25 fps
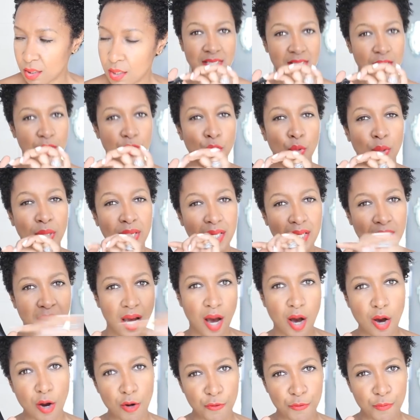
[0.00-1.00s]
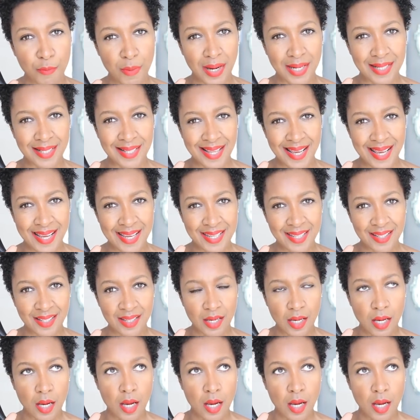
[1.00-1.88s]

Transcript: I thought it cut off my leg.